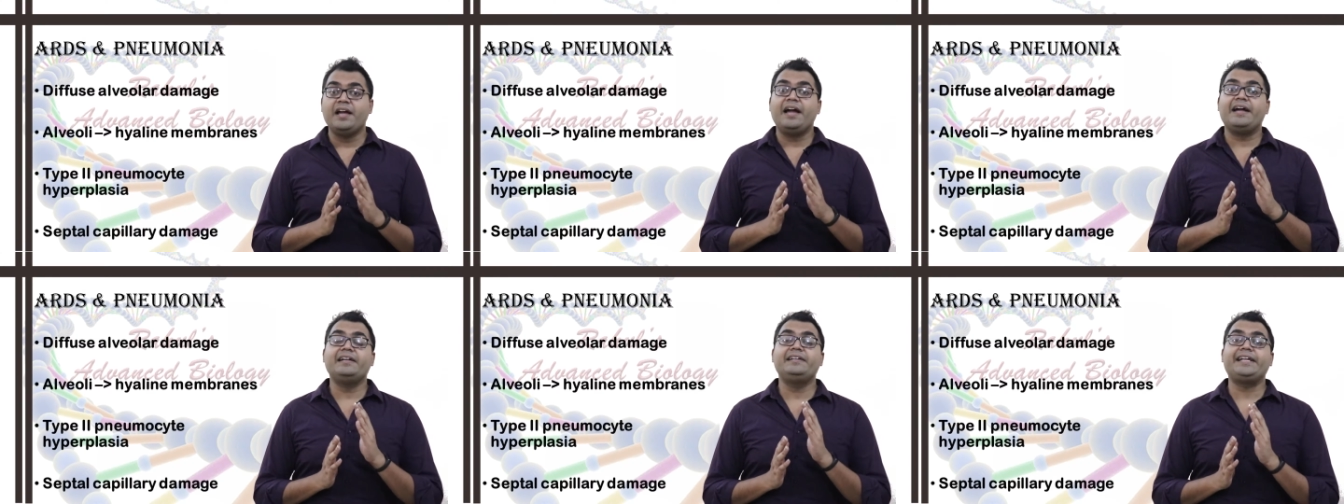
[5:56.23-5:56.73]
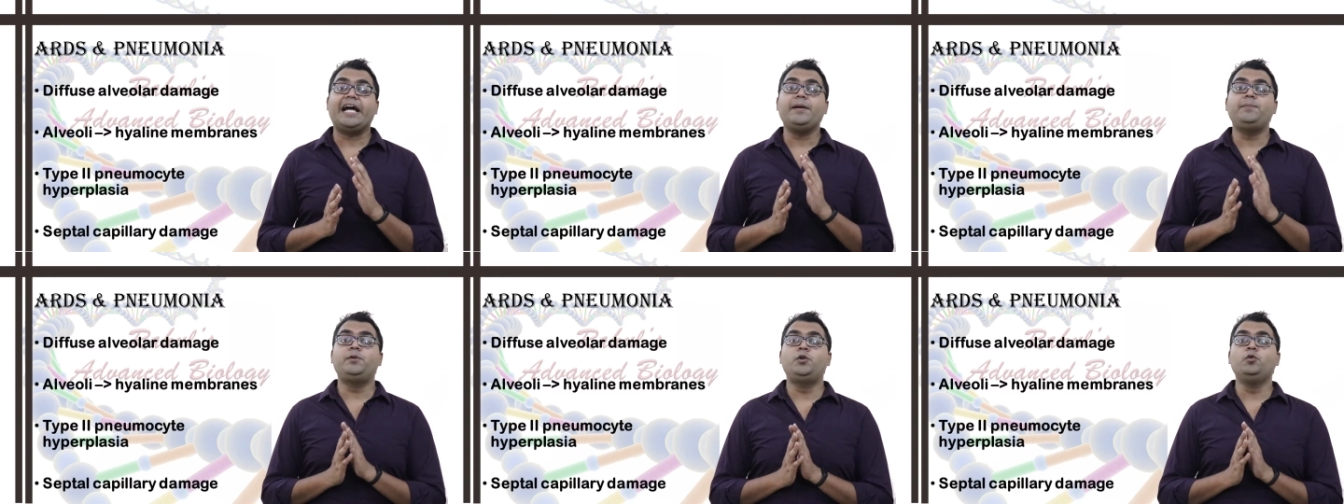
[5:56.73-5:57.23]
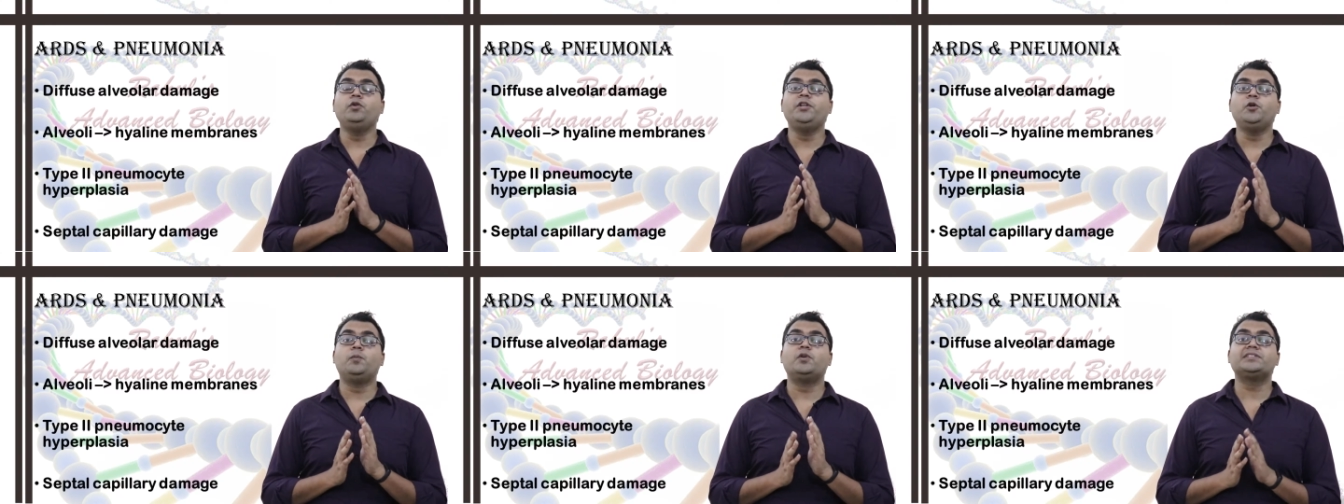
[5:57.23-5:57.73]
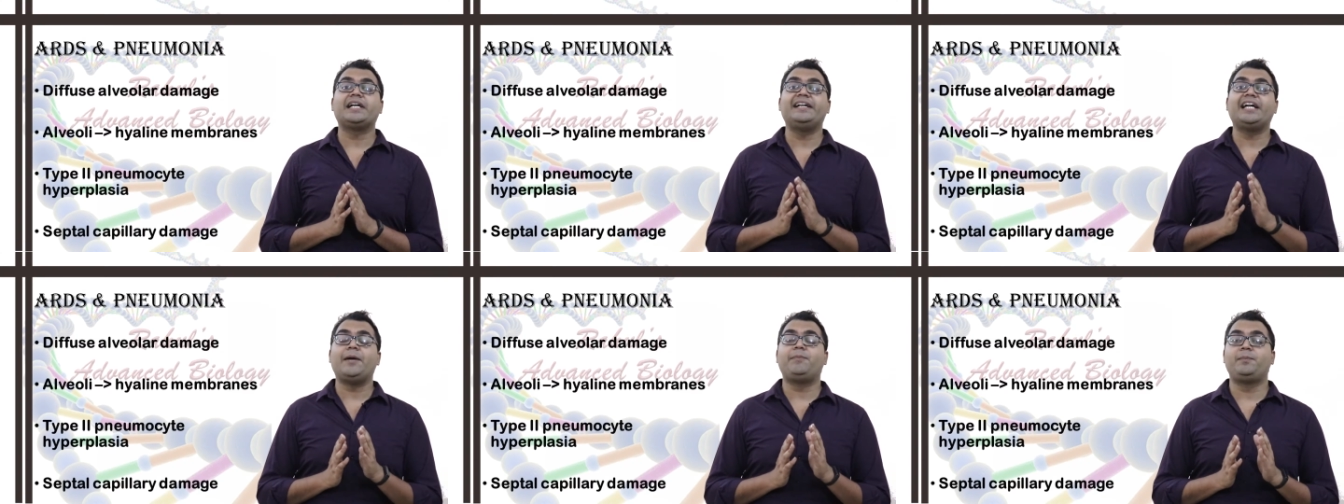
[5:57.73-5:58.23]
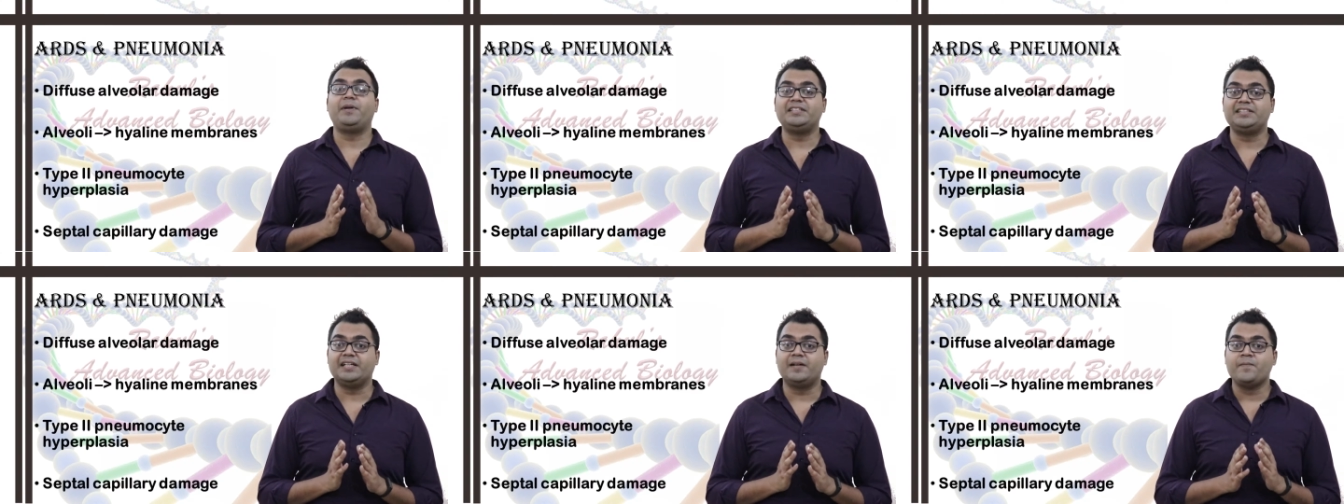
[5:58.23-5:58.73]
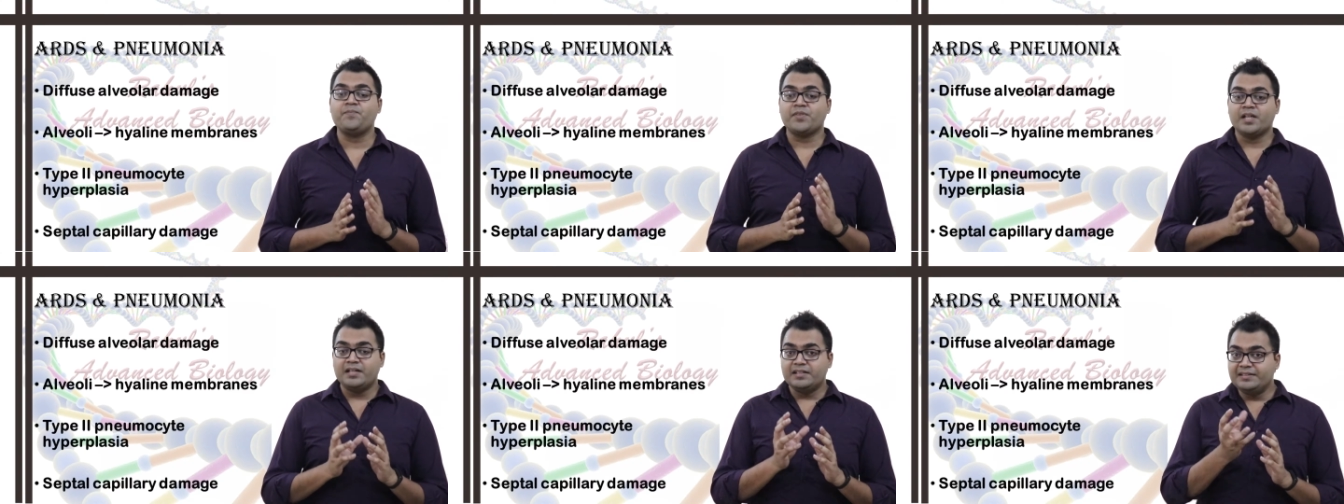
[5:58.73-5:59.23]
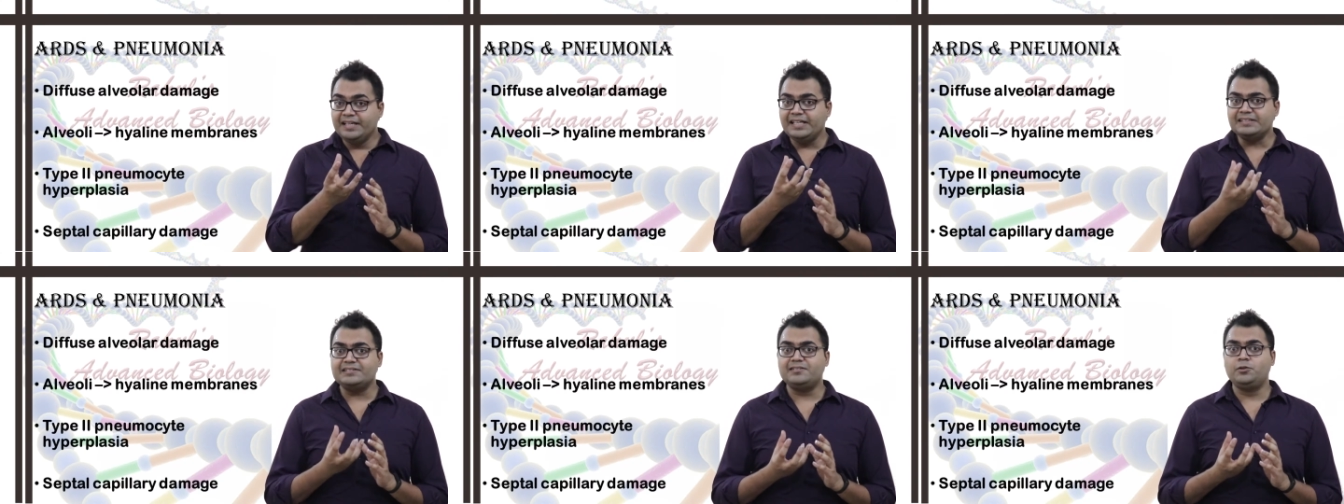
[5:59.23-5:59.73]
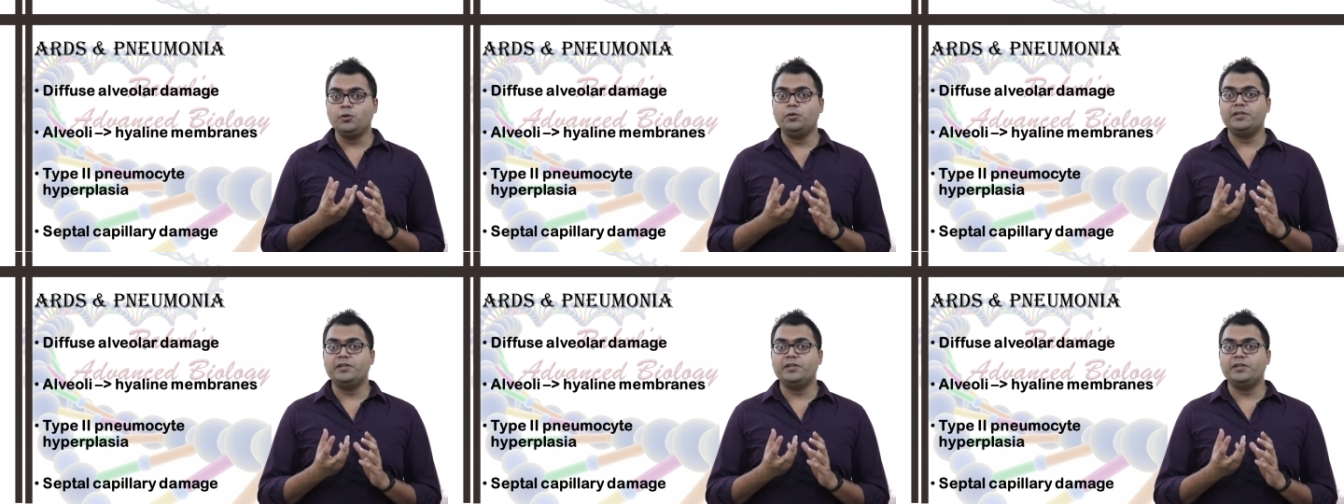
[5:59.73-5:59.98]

and type 2 pneumocyte hyperplasia. These two